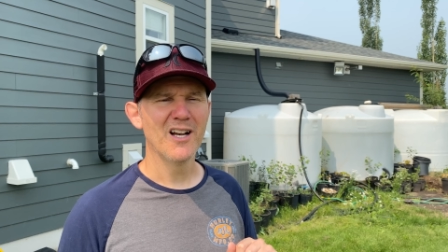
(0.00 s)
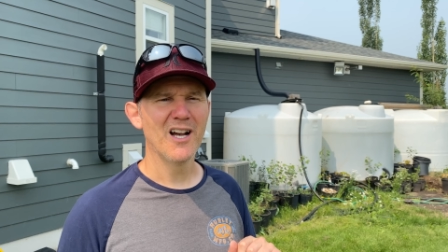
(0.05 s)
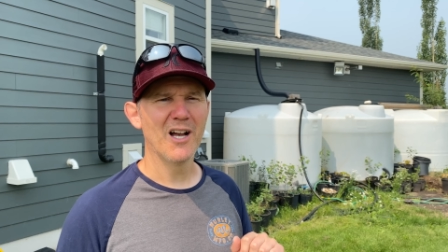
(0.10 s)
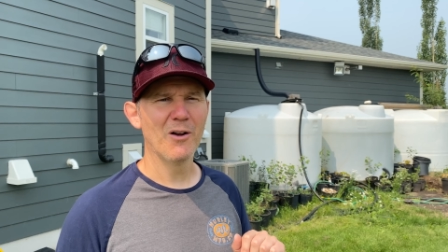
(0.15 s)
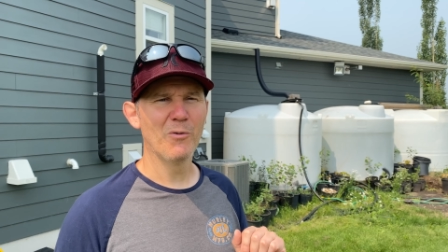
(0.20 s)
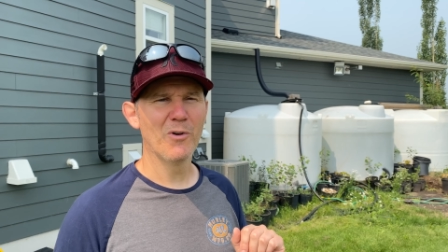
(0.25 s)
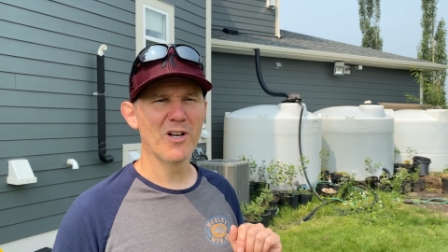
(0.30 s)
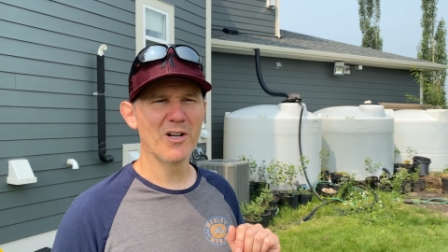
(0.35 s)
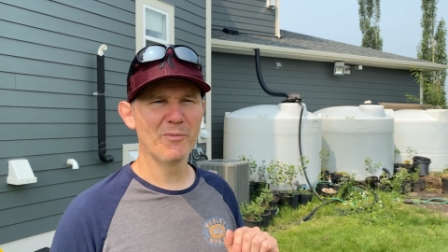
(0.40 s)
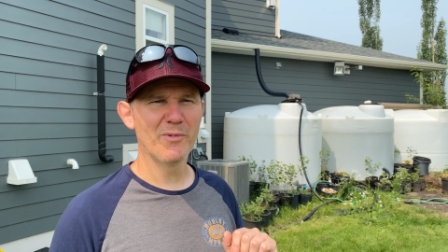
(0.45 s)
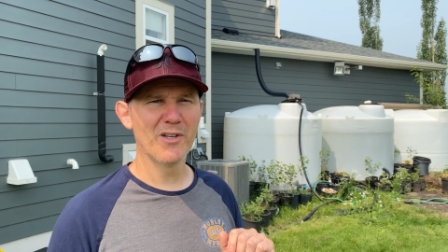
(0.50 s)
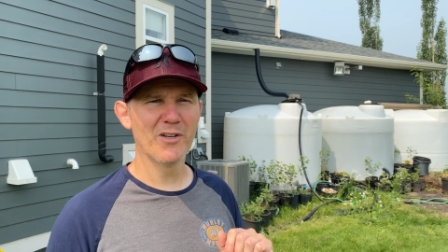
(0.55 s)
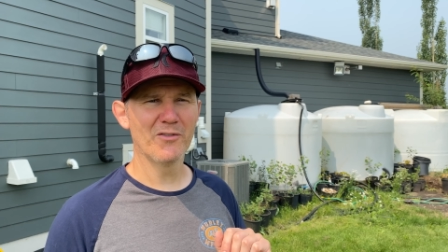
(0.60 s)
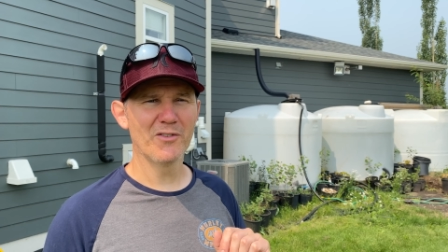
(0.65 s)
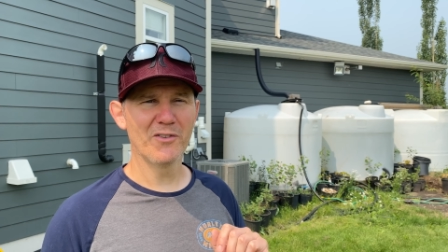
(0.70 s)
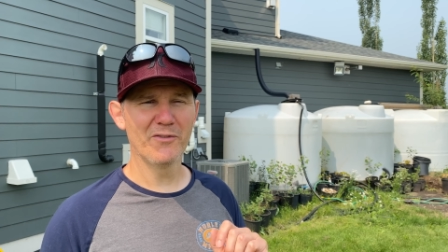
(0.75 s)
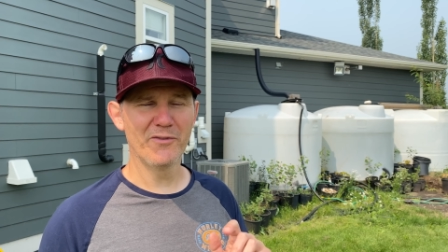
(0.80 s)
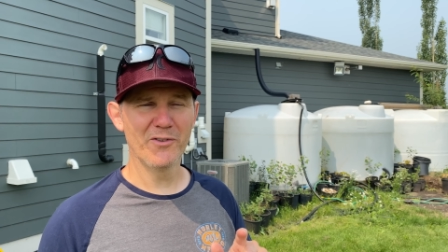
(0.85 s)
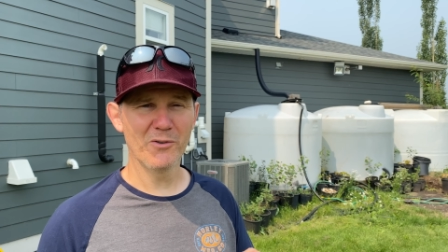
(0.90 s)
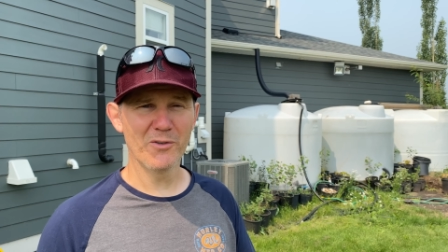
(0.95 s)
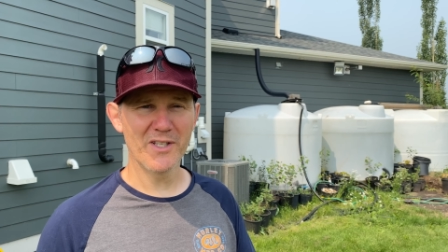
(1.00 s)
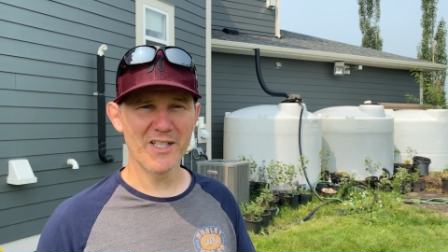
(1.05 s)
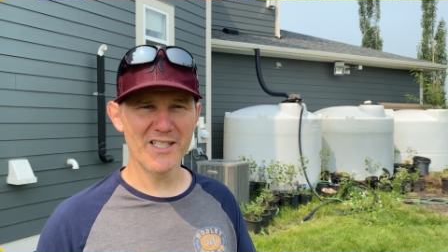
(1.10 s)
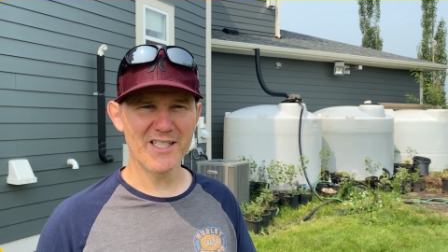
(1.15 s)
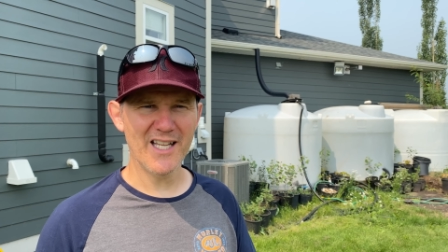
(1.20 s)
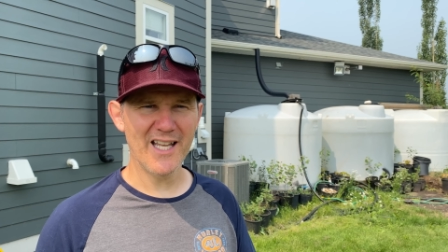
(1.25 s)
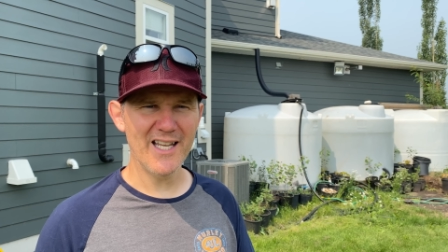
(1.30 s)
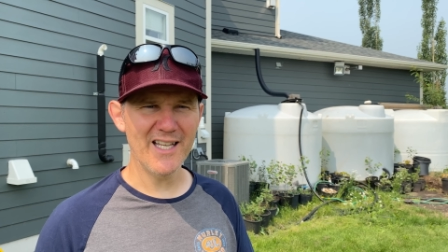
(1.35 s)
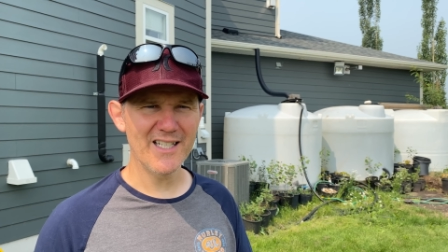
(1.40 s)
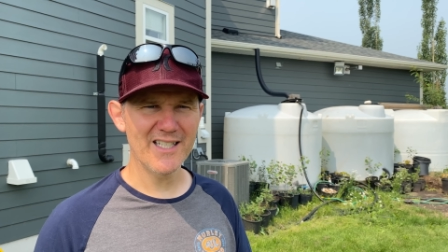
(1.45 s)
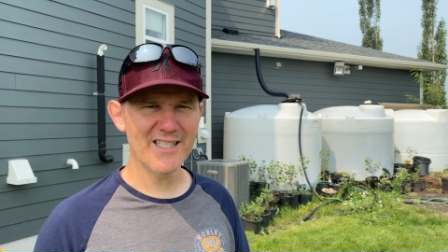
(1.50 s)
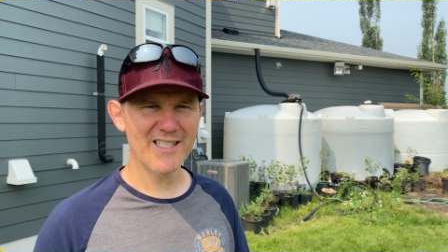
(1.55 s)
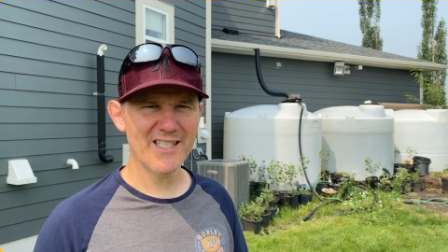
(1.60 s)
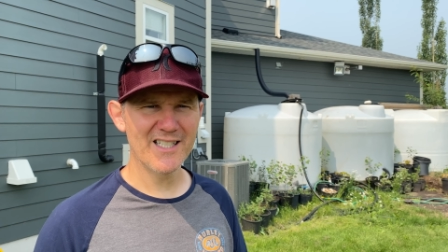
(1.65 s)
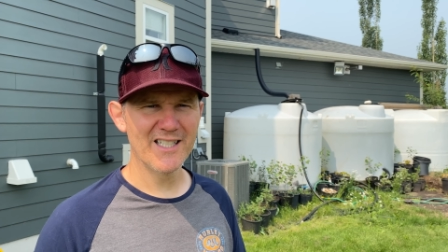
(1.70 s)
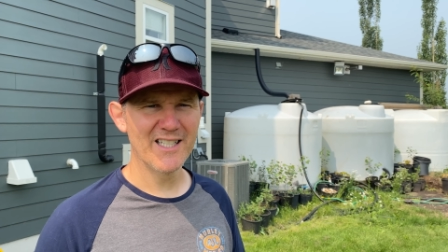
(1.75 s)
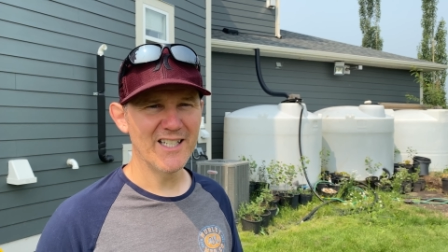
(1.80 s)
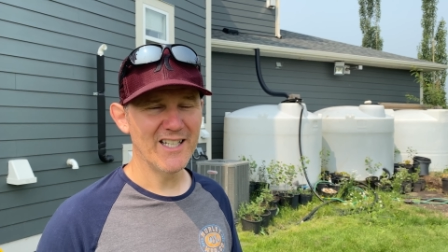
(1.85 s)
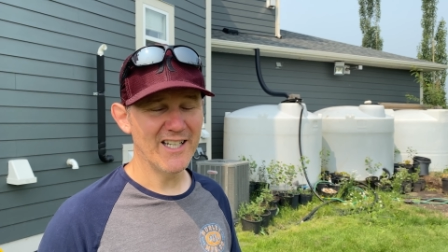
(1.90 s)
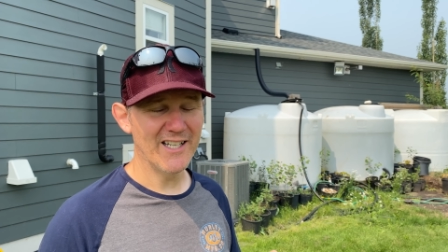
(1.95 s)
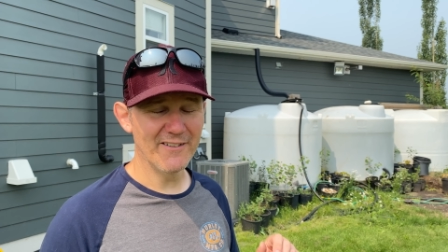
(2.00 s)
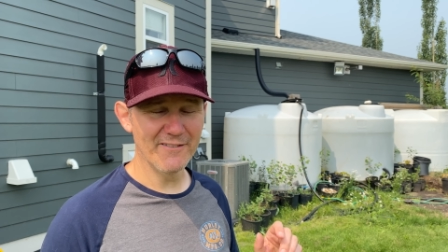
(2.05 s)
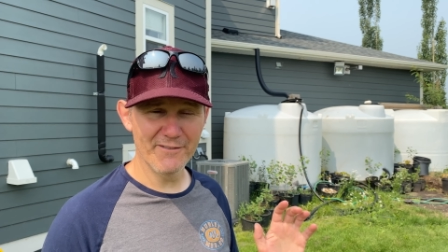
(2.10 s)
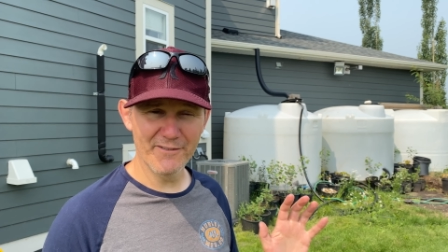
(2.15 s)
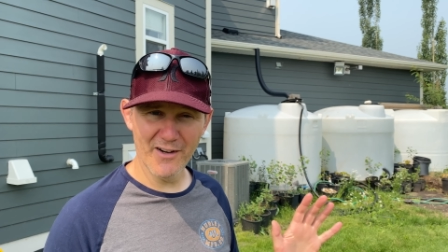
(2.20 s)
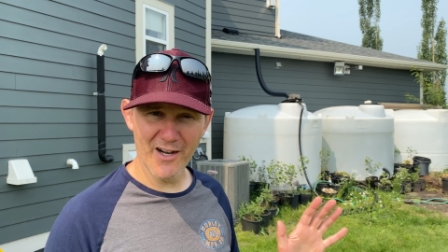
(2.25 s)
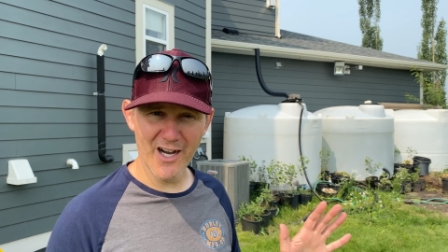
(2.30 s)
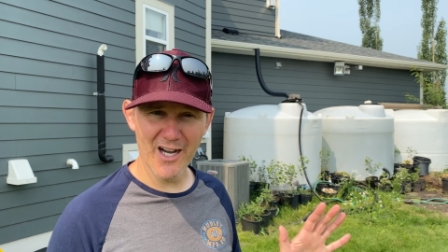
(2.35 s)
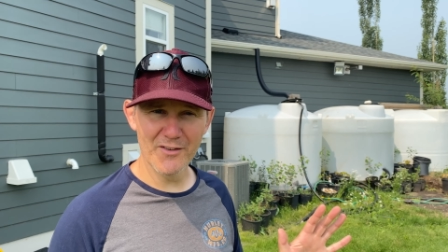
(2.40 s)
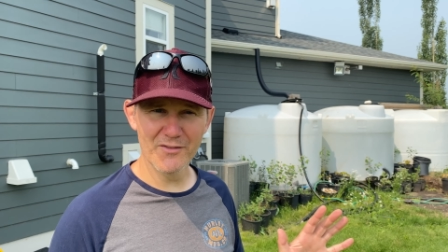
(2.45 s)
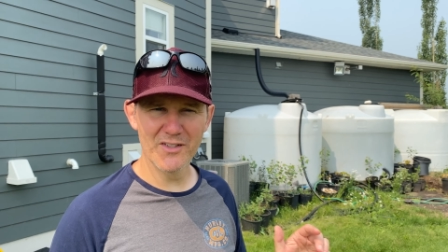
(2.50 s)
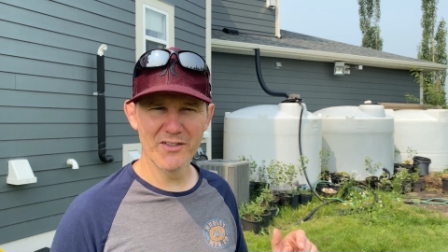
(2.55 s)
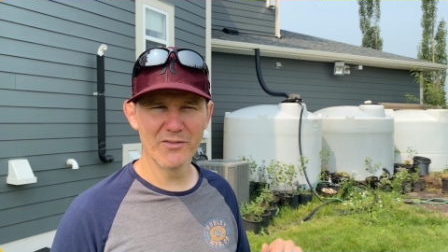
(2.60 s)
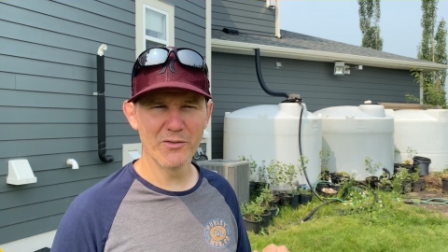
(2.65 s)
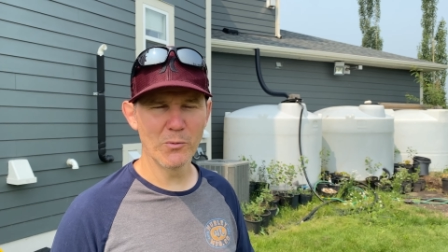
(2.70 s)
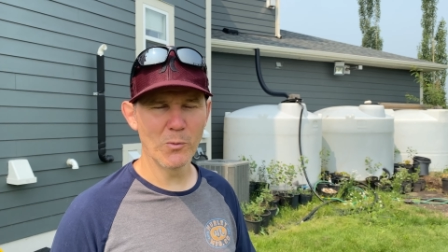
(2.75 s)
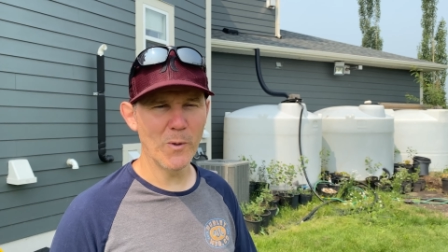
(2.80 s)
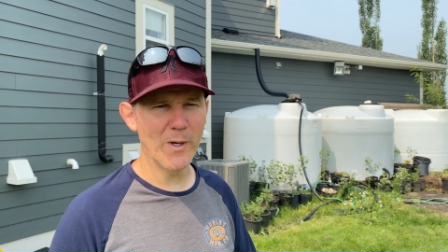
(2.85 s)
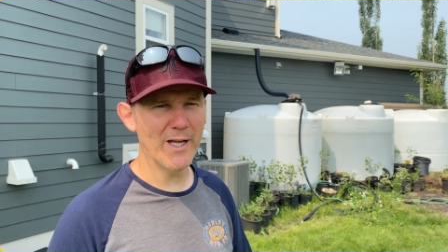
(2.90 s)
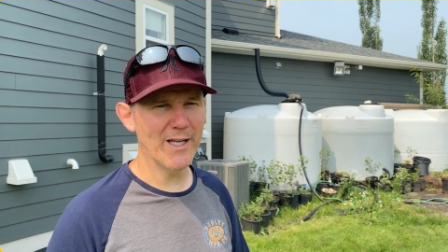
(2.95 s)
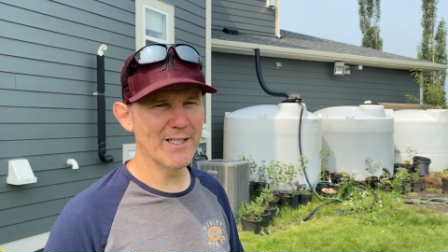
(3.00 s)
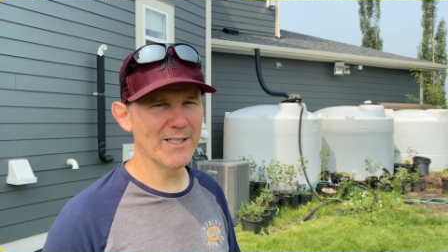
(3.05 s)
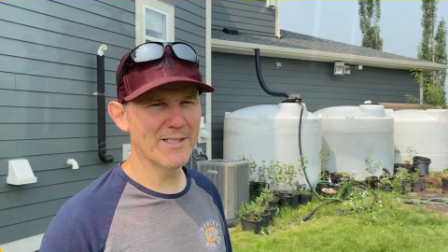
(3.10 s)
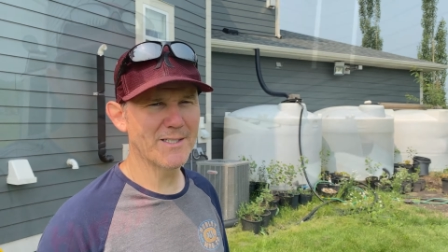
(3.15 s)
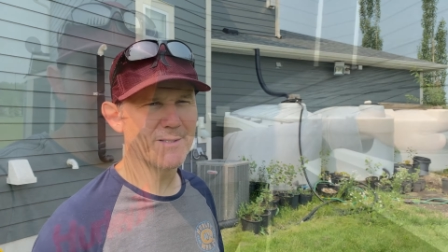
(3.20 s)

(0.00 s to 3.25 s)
I want to be able to fill these tanks in five different ways.